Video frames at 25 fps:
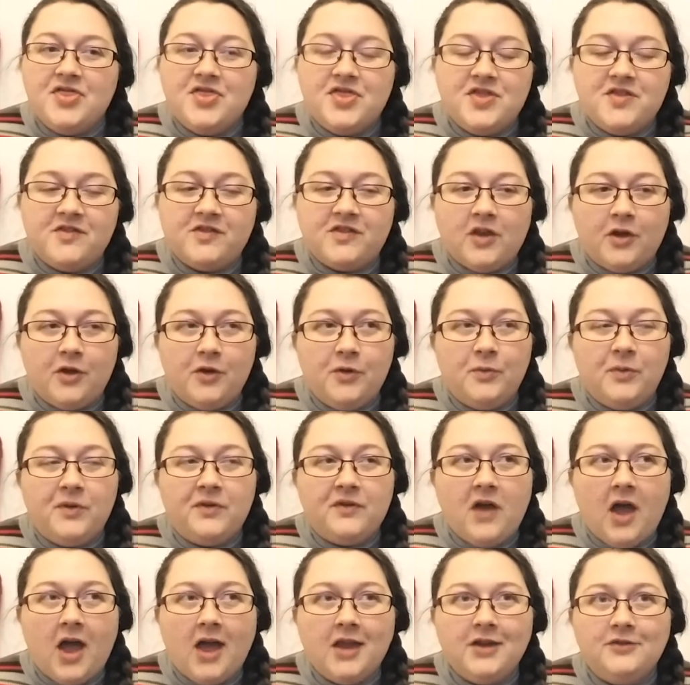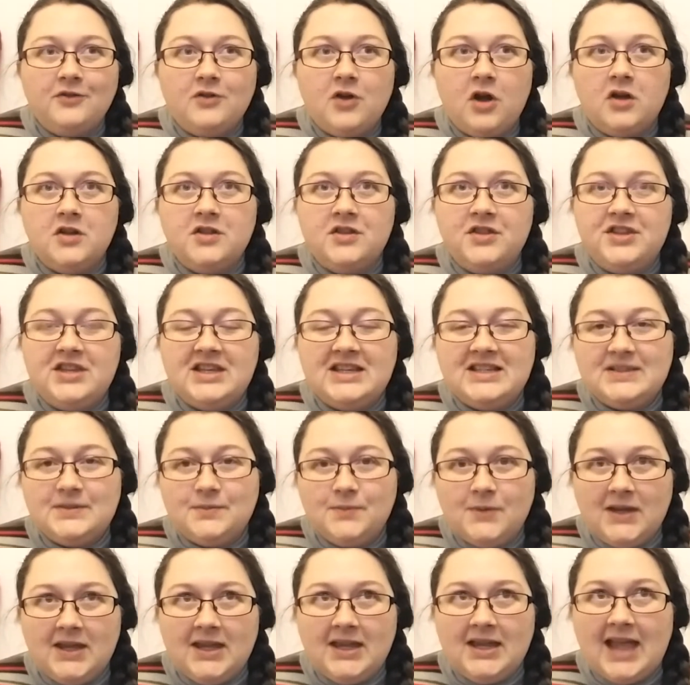So we've kind of got this
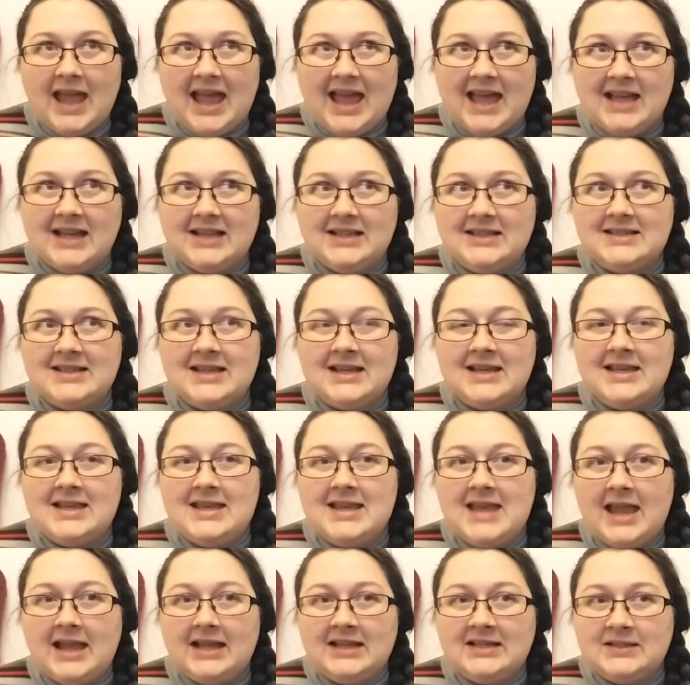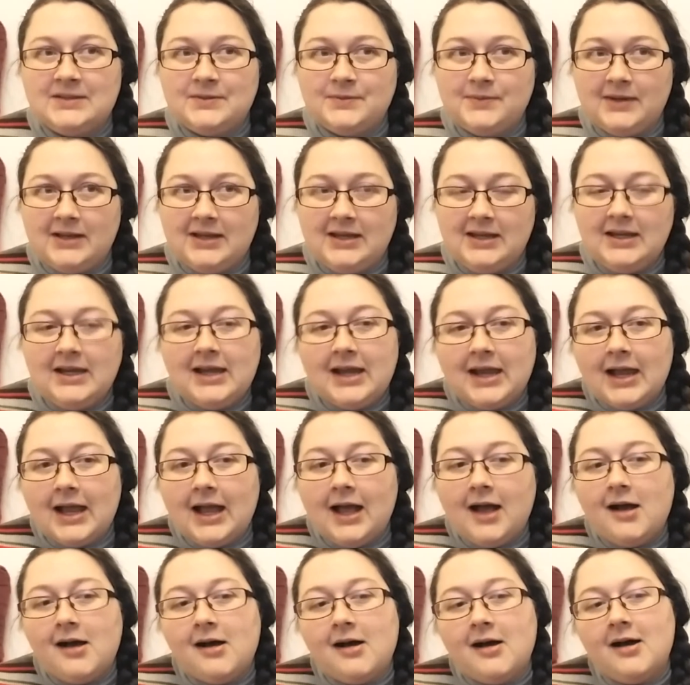week and next week
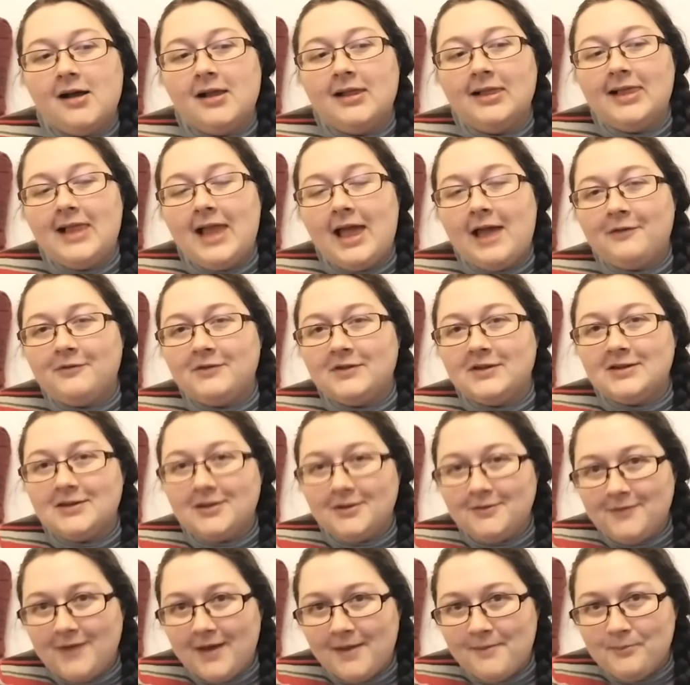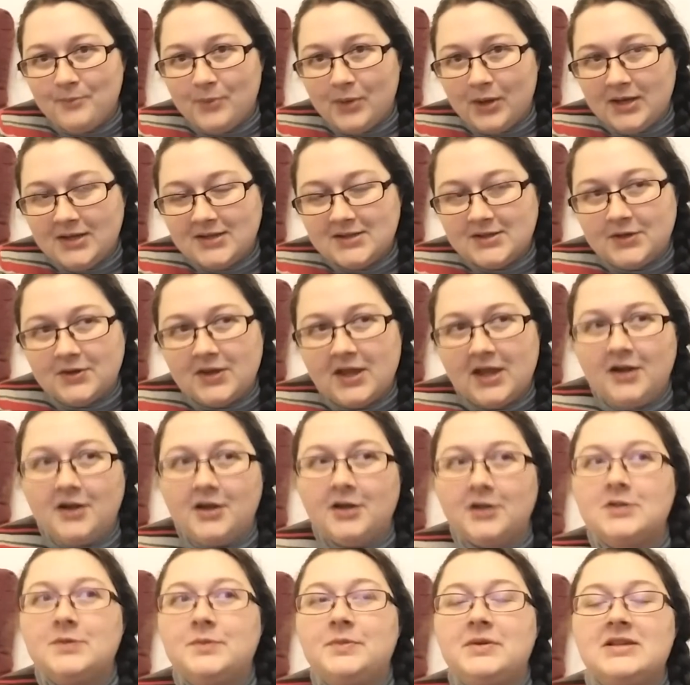are left in November, so they are
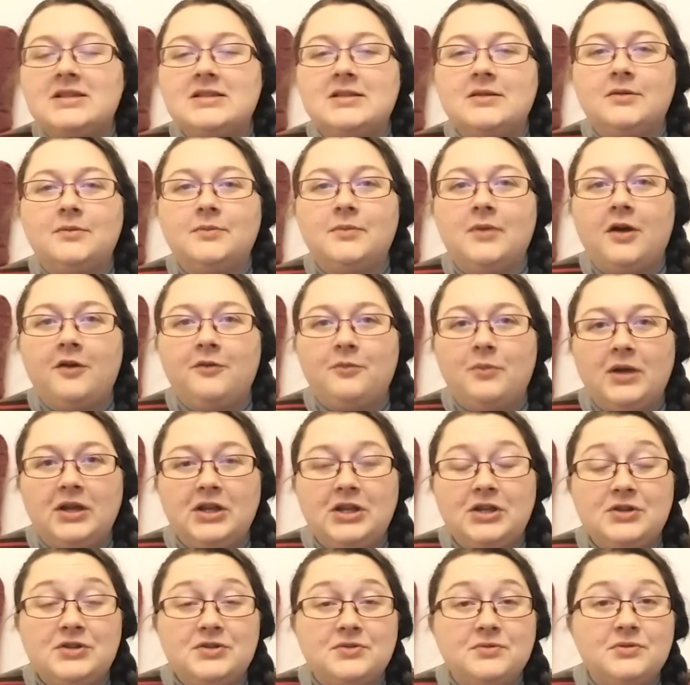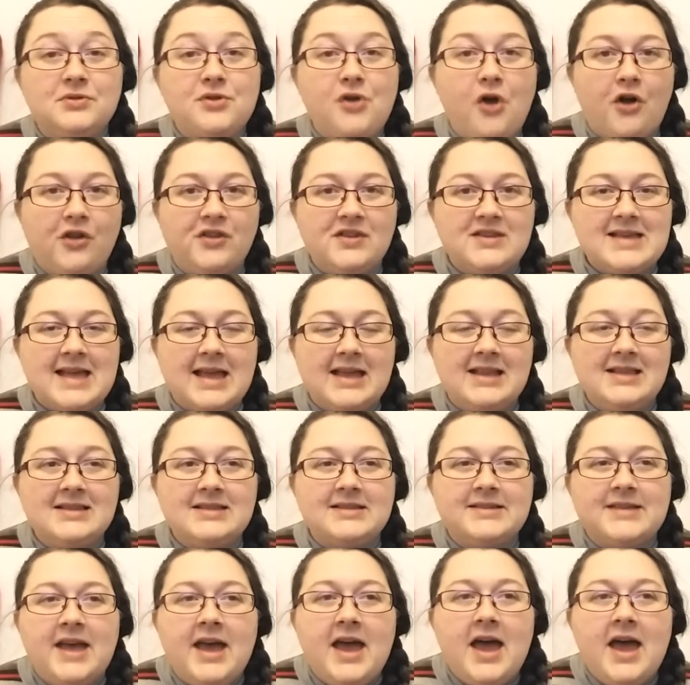going to be some of my usual content.
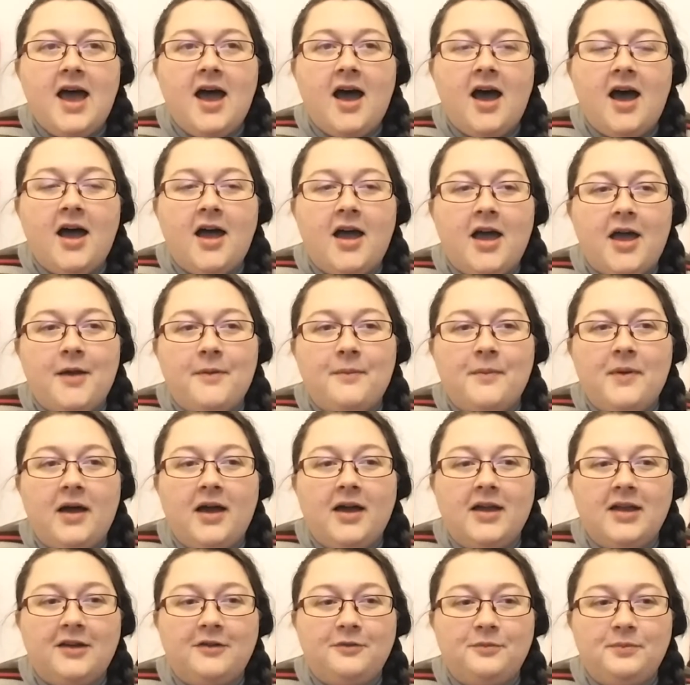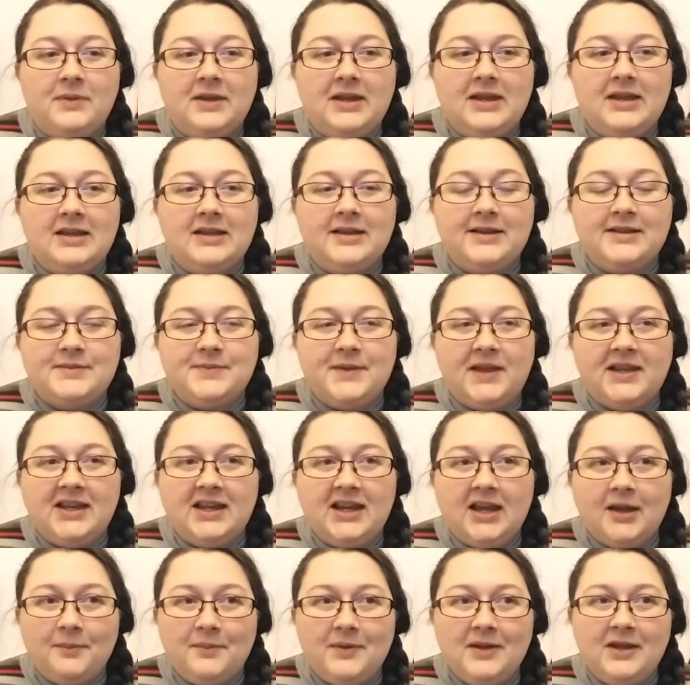I have been spending
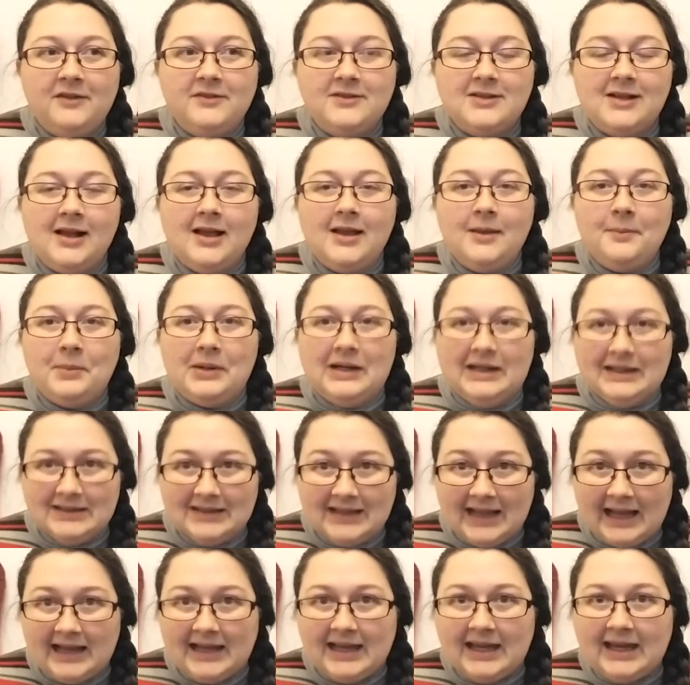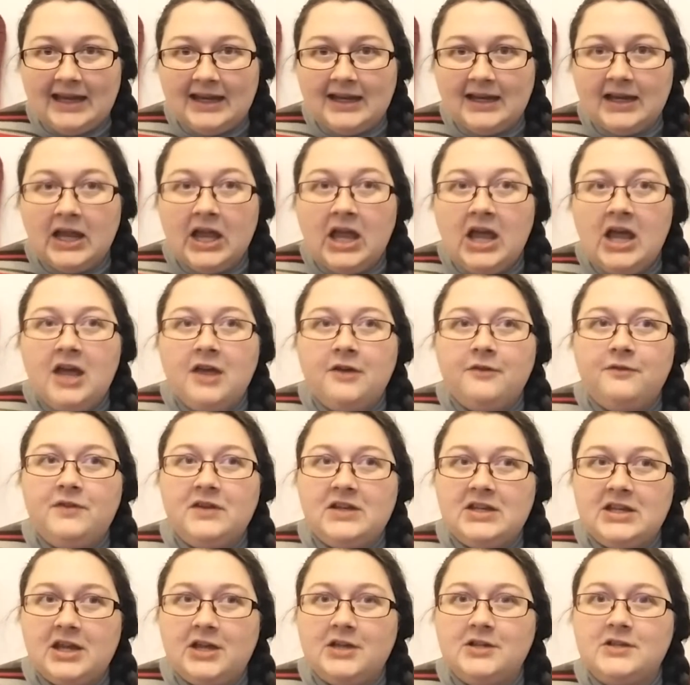a bit of time planning
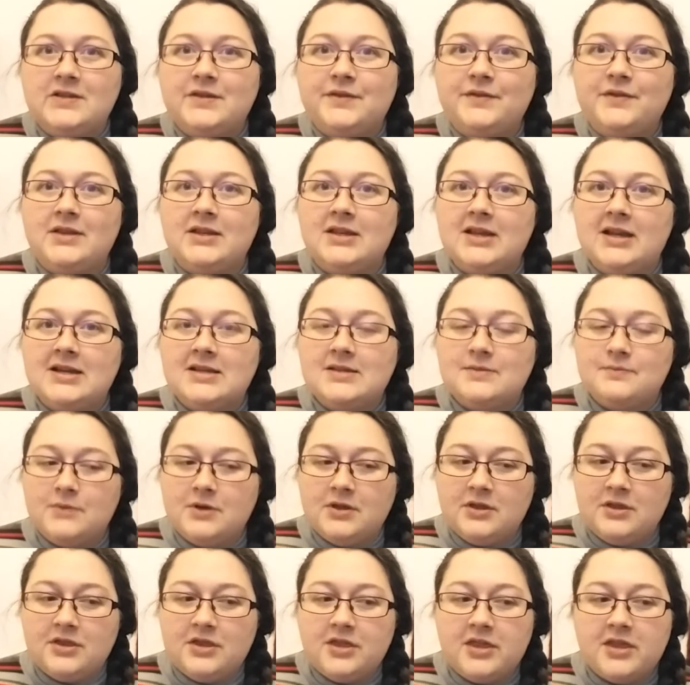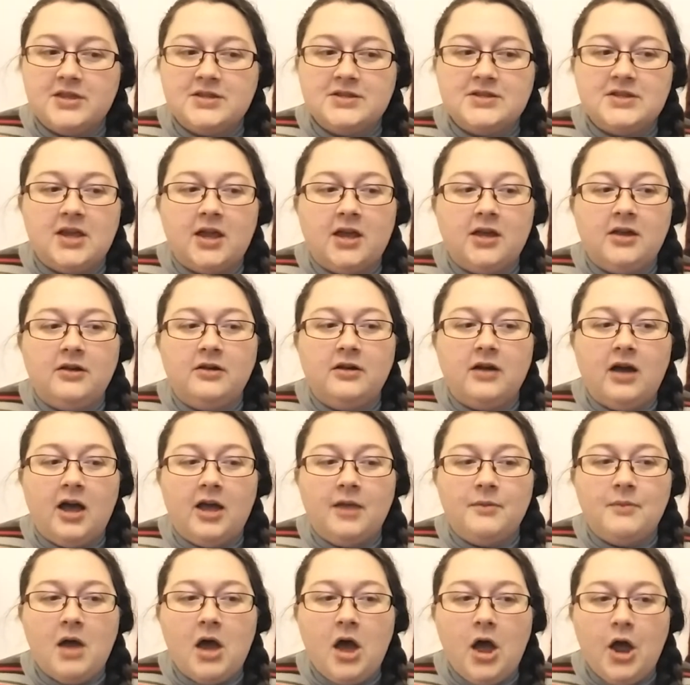videos for the next month, so
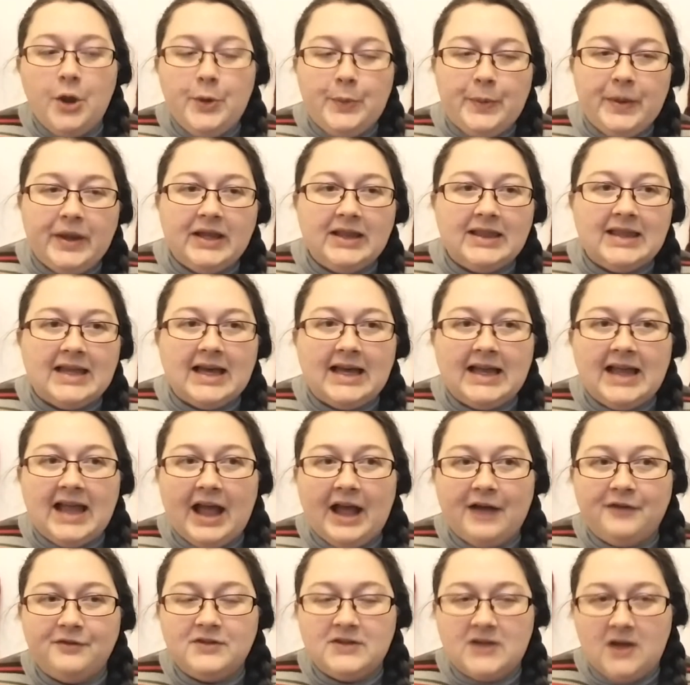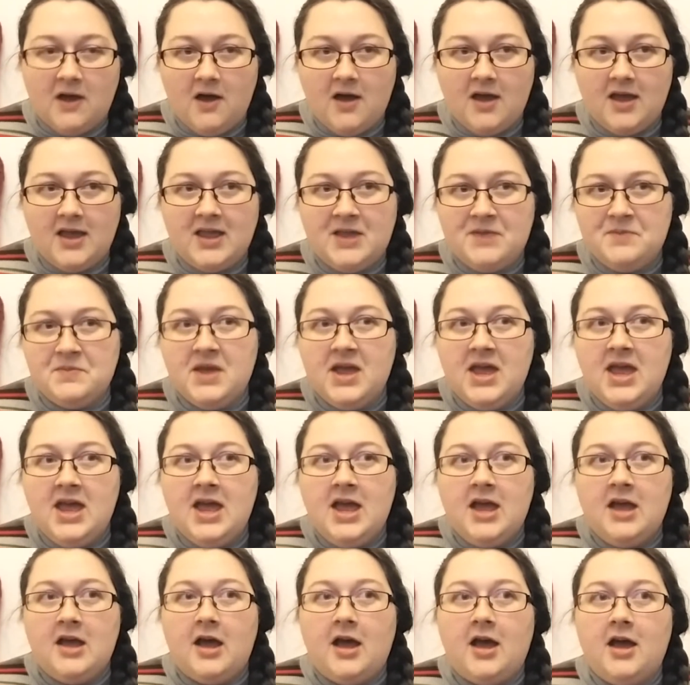I'm hoping that I have time
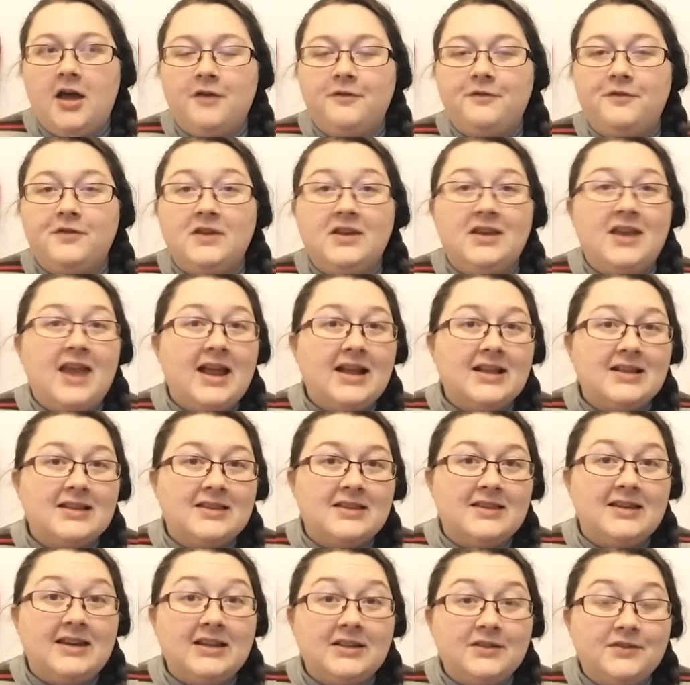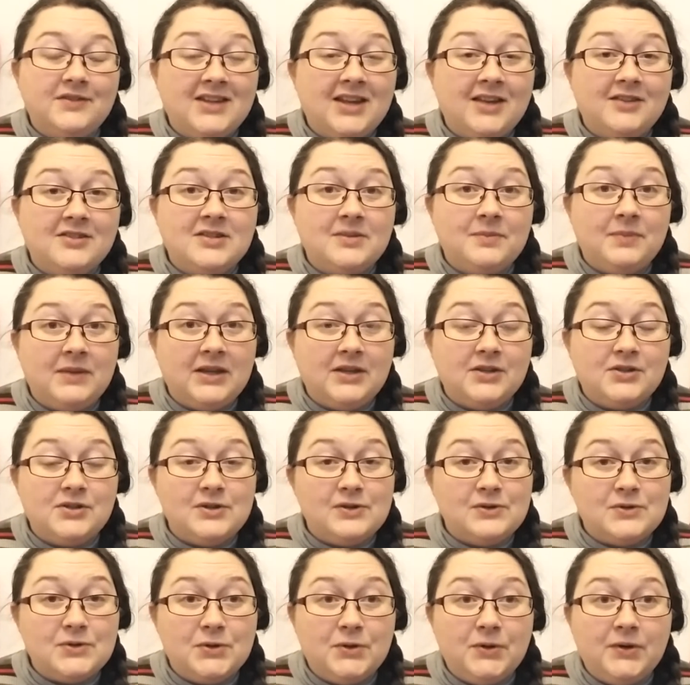for the next video to be a
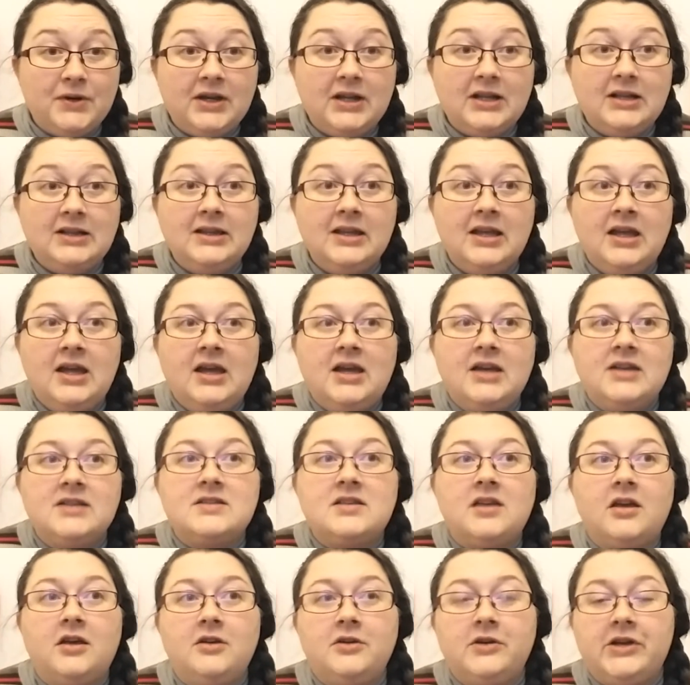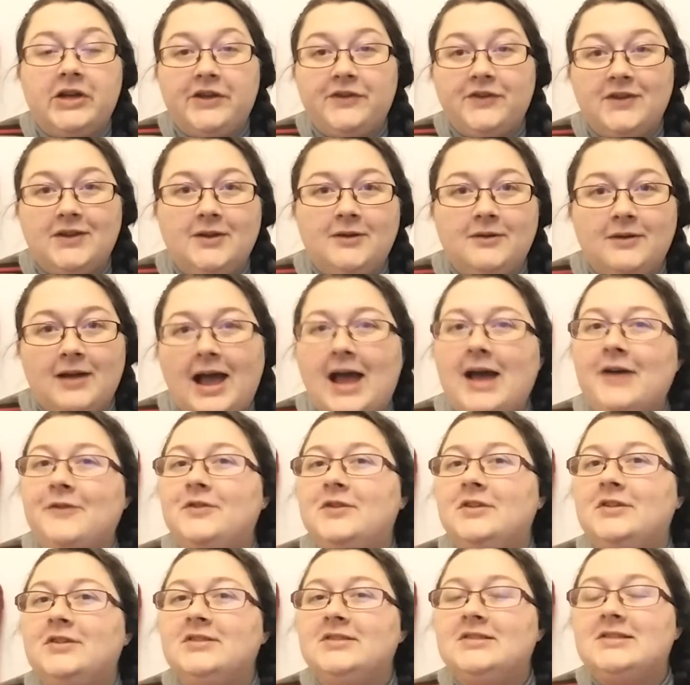tutorial. So if you
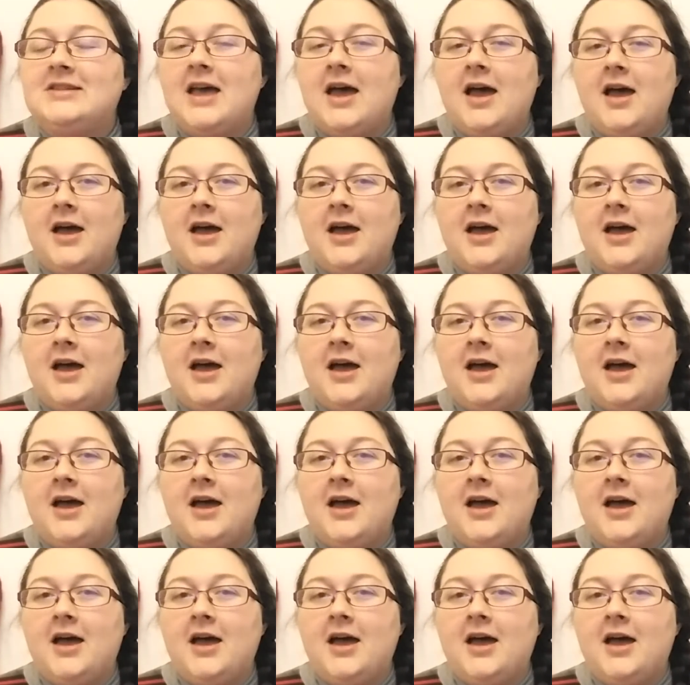haven't